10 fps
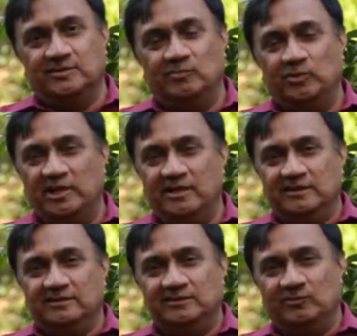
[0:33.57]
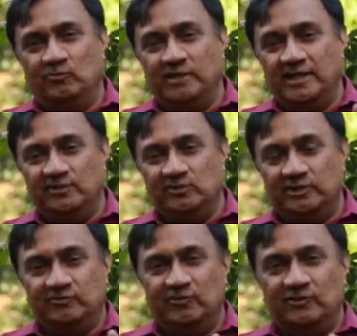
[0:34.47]
"Mullah, what are you
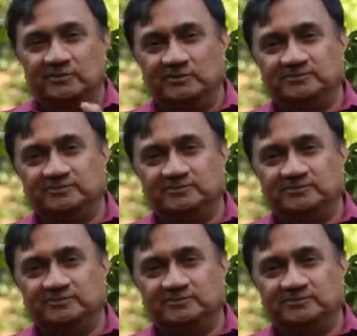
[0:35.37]
looking for?"